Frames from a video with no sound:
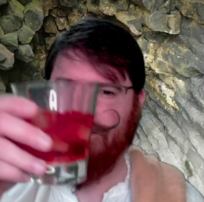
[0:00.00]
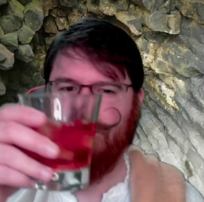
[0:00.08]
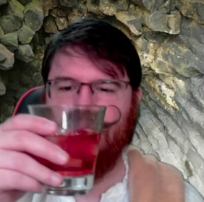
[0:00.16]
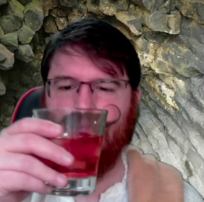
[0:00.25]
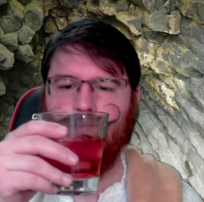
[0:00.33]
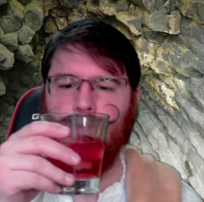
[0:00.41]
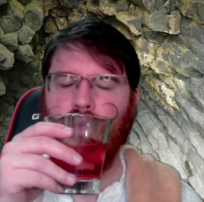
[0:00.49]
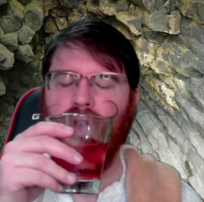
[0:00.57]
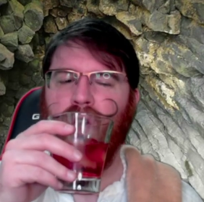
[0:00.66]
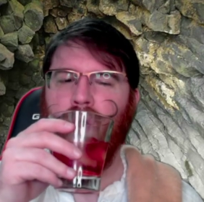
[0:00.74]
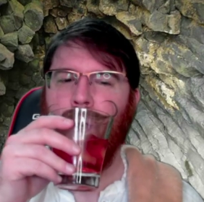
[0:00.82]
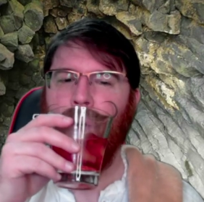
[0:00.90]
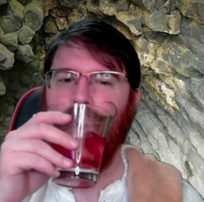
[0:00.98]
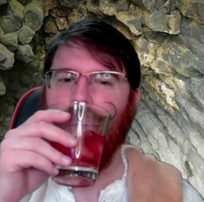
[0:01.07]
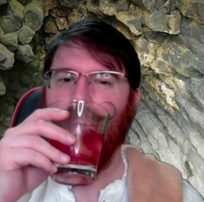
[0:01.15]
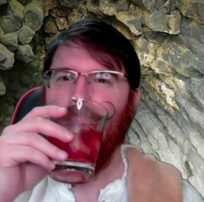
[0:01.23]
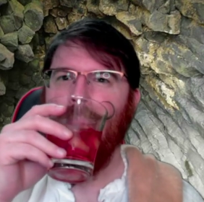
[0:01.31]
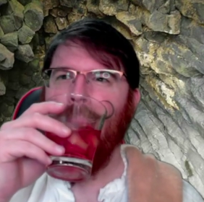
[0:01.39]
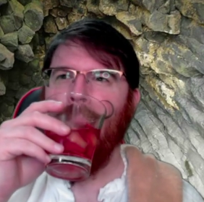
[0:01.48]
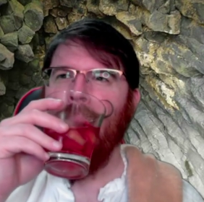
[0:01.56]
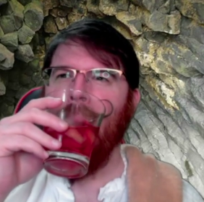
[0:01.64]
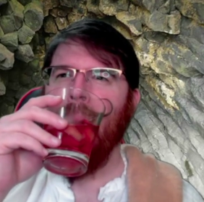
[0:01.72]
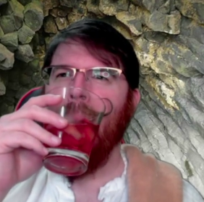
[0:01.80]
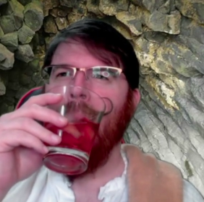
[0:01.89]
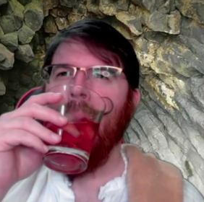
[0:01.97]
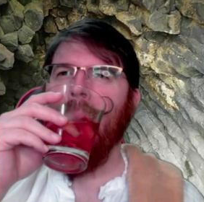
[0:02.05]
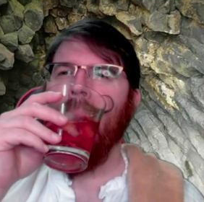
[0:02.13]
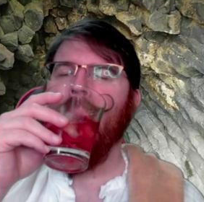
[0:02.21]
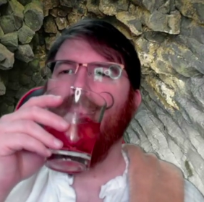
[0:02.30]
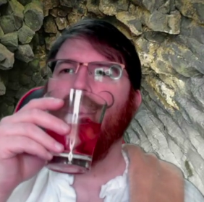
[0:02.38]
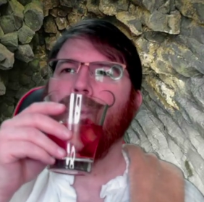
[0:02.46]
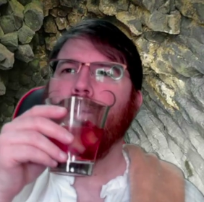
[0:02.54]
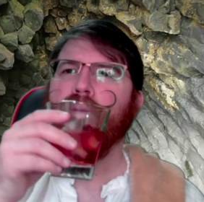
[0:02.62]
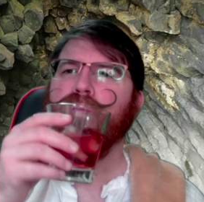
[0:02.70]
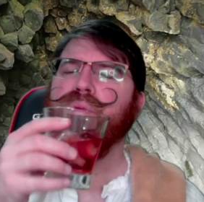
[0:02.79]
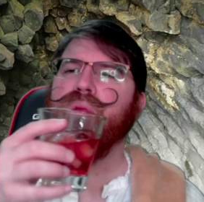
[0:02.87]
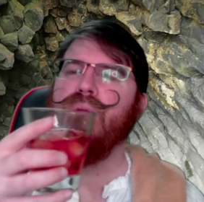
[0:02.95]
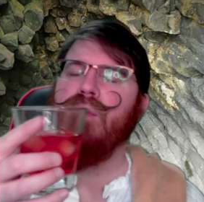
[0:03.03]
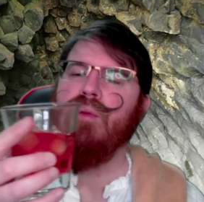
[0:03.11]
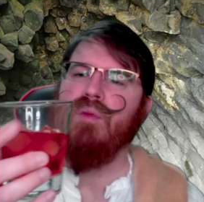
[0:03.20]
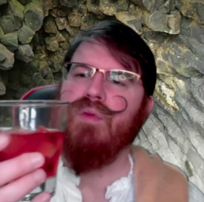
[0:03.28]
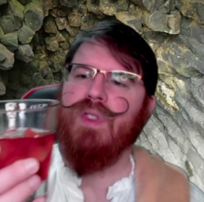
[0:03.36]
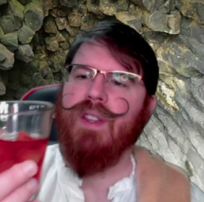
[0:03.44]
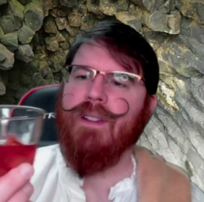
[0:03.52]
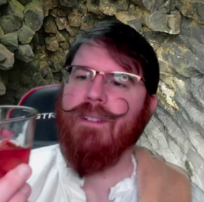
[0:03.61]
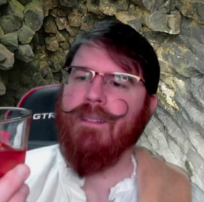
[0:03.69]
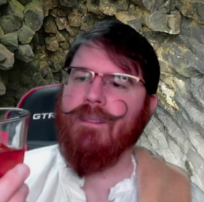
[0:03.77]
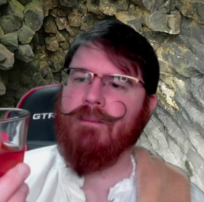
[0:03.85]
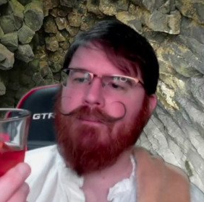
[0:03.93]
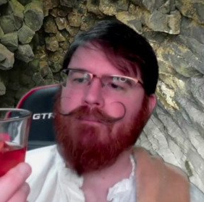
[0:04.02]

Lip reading: Nothing is said.